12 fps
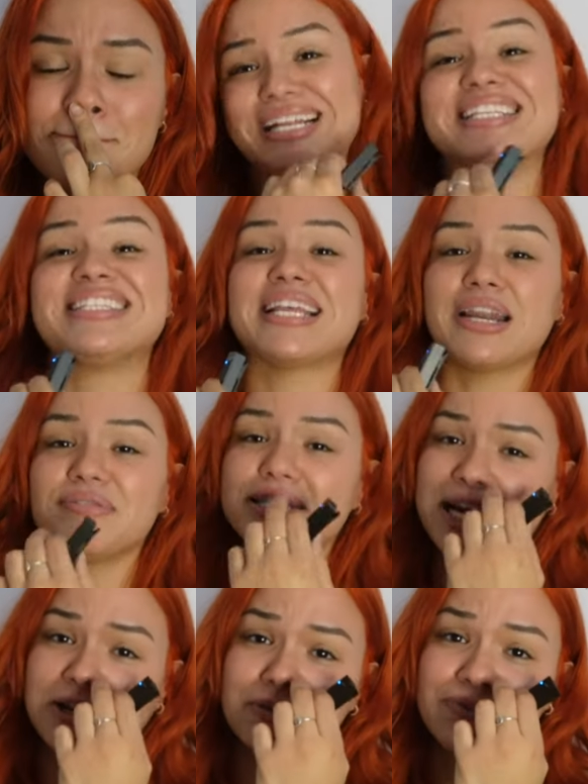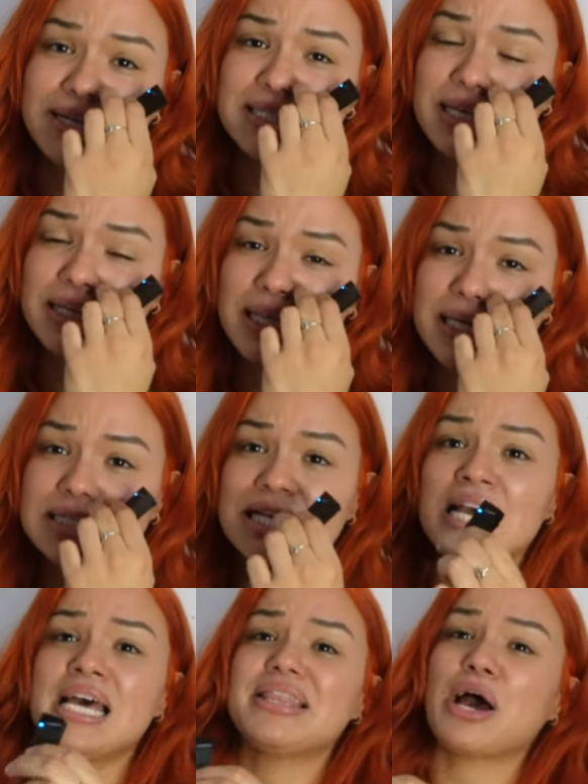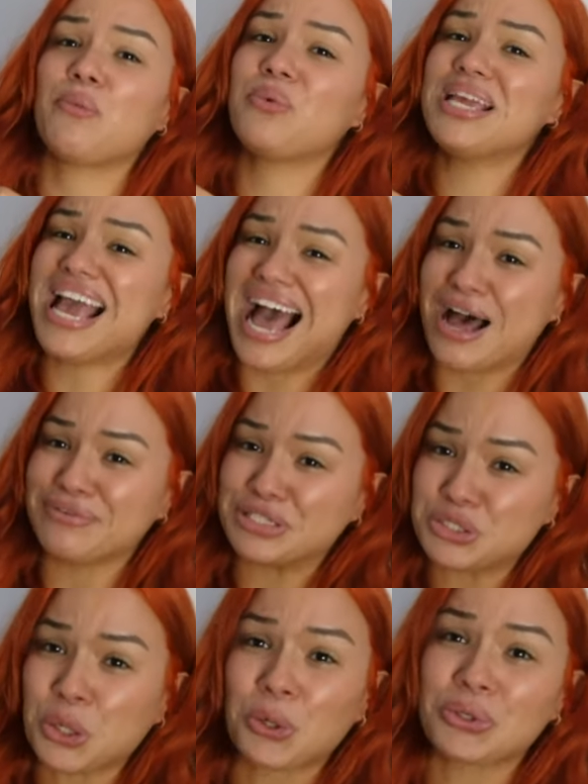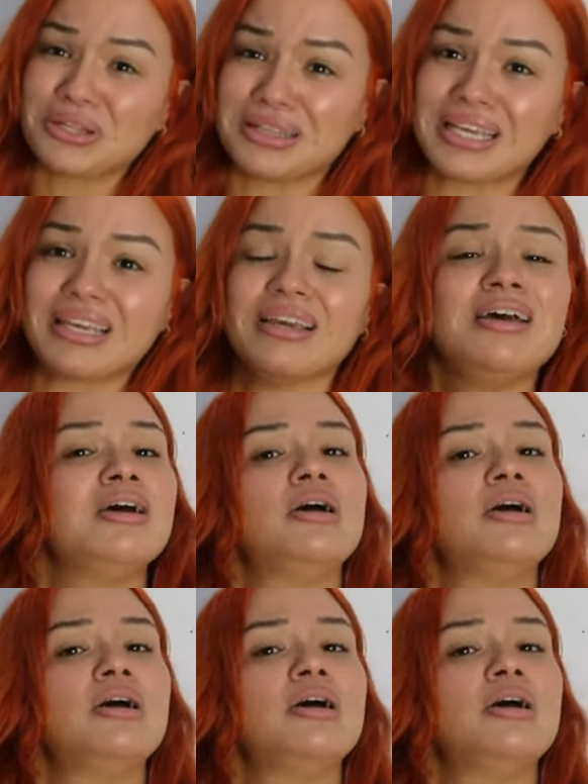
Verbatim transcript: Instead of sacrificing things that we have internally